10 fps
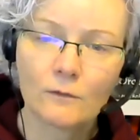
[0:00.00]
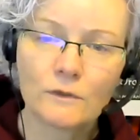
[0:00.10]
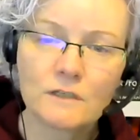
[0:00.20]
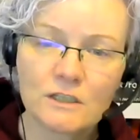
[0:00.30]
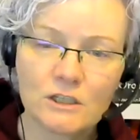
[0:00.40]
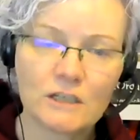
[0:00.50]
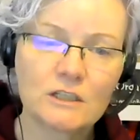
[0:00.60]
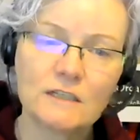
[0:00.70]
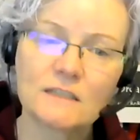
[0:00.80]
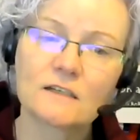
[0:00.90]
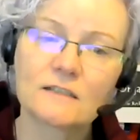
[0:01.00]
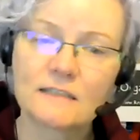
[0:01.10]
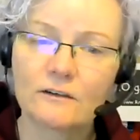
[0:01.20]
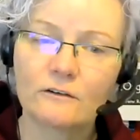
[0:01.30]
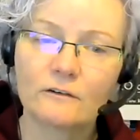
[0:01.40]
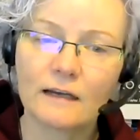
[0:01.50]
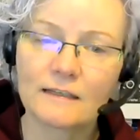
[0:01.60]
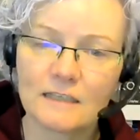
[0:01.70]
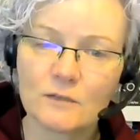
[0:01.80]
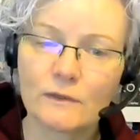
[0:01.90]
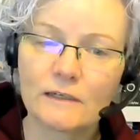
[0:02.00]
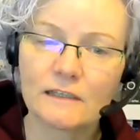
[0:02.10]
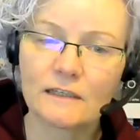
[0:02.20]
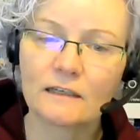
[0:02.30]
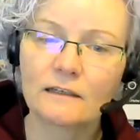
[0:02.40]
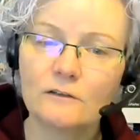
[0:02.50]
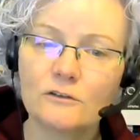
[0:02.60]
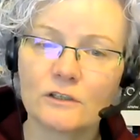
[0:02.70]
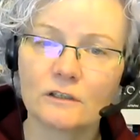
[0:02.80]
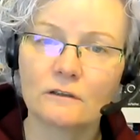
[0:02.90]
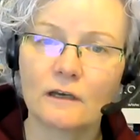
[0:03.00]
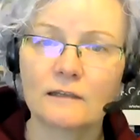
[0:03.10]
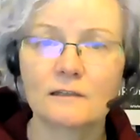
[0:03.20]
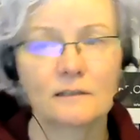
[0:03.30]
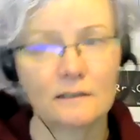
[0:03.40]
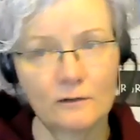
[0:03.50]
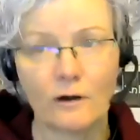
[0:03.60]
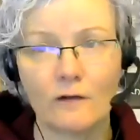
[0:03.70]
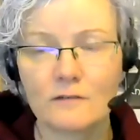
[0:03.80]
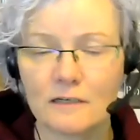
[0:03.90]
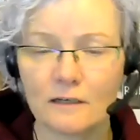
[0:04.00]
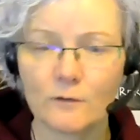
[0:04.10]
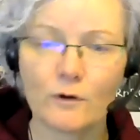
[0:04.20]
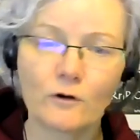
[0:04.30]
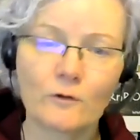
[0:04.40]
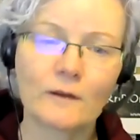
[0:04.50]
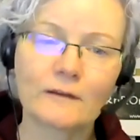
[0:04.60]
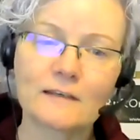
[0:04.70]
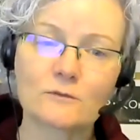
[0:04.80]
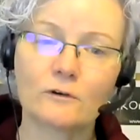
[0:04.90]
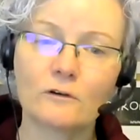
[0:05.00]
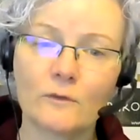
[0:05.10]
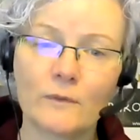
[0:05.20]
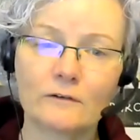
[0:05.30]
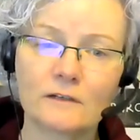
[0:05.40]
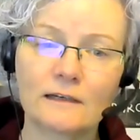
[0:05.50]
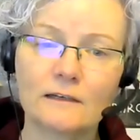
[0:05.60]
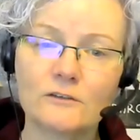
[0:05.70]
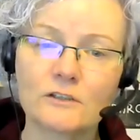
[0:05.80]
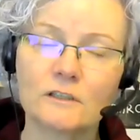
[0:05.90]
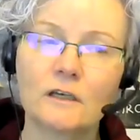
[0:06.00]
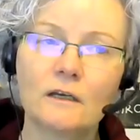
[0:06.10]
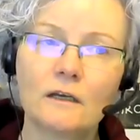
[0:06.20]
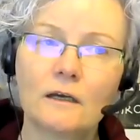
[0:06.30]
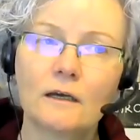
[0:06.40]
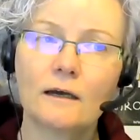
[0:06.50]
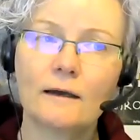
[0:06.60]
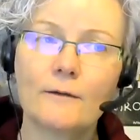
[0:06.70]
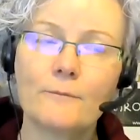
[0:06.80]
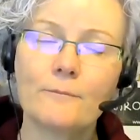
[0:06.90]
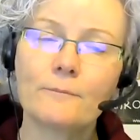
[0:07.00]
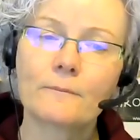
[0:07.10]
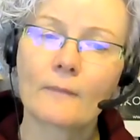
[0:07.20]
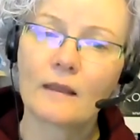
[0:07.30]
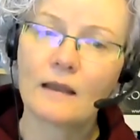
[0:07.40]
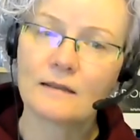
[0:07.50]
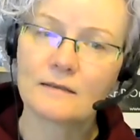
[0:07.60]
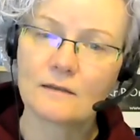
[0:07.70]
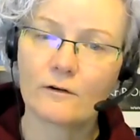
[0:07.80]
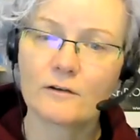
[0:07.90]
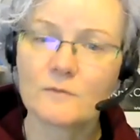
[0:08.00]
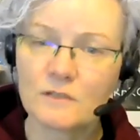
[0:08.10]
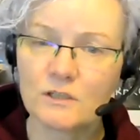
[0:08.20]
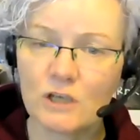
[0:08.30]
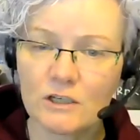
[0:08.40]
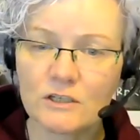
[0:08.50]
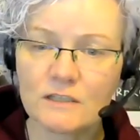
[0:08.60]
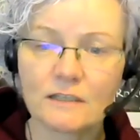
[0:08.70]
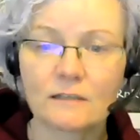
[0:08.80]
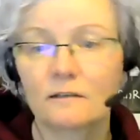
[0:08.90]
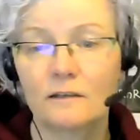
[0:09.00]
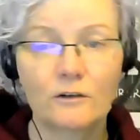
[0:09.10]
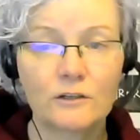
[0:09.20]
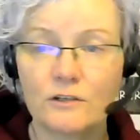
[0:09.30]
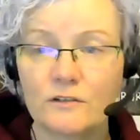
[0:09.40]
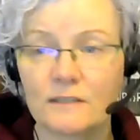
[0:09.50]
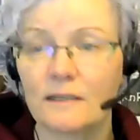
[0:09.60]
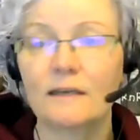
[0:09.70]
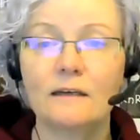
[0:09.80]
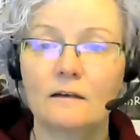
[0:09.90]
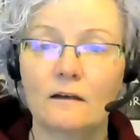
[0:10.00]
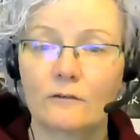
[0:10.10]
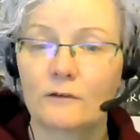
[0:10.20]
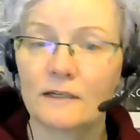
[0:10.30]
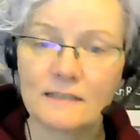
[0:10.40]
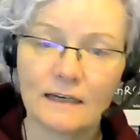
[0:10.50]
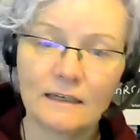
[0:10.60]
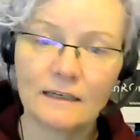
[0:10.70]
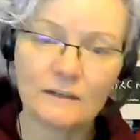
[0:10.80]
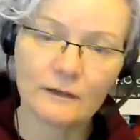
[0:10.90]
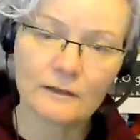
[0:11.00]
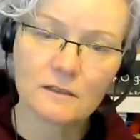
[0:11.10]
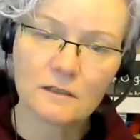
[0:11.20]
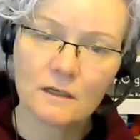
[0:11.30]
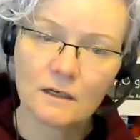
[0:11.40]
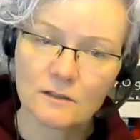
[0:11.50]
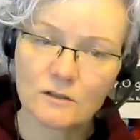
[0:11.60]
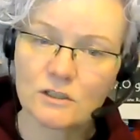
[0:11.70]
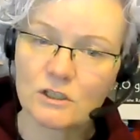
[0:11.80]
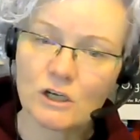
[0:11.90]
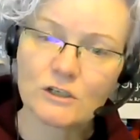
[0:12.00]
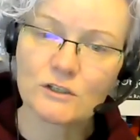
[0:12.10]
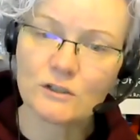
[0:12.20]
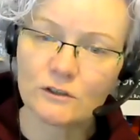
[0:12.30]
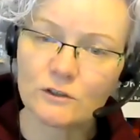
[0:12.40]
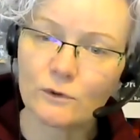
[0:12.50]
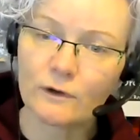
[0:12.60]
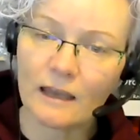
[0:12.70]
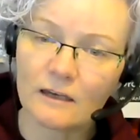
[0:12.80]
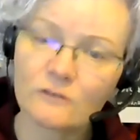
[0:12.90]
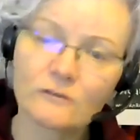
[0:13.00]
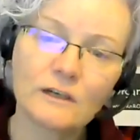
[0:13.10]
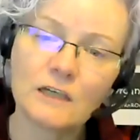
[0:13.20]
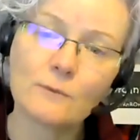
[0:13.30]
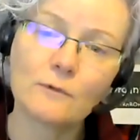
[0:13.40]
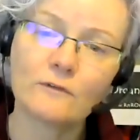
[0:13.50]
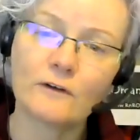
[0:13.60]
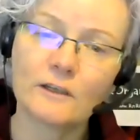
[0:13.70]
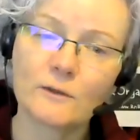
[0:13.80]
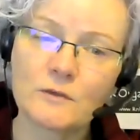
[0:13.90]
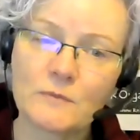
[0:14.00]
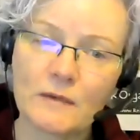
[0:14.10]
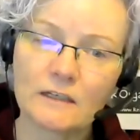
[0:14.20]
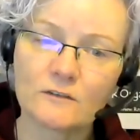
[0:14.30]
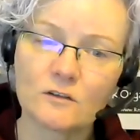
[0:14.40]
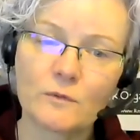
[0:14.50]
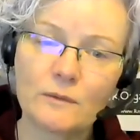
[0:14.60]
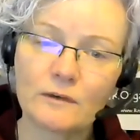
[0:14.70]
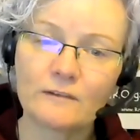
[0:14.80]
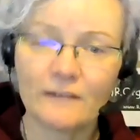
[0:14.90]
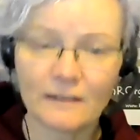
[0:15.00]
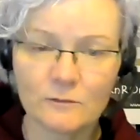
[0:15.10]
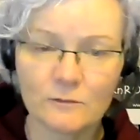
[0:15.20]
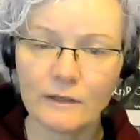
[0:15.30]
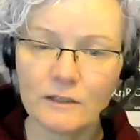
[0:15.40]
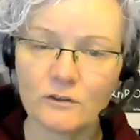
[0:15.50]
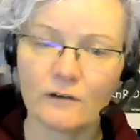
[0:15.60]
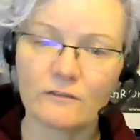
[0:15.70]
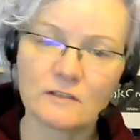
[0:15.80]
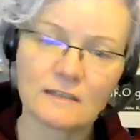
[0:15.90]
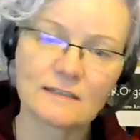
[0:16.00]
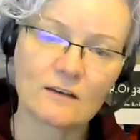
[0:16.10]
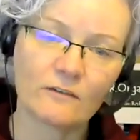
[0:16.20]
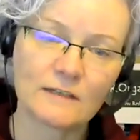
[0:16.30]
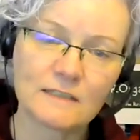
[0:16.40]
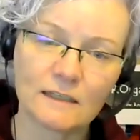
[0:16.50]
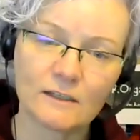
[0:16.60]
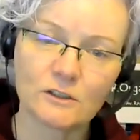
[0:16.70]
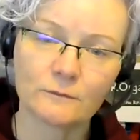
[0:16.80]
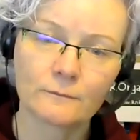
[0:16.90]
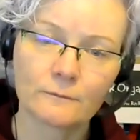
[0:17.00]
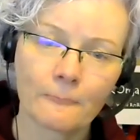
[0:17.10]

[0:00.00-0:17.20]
One suggestion is to consider accessibility and inclusion. And, obviously on a program like this, we're all about inclusion. And there are some suggestions that you could use in organising any event. So the suggestions are to work actively to amplify the perspectives of people affected by the drivers of extinction.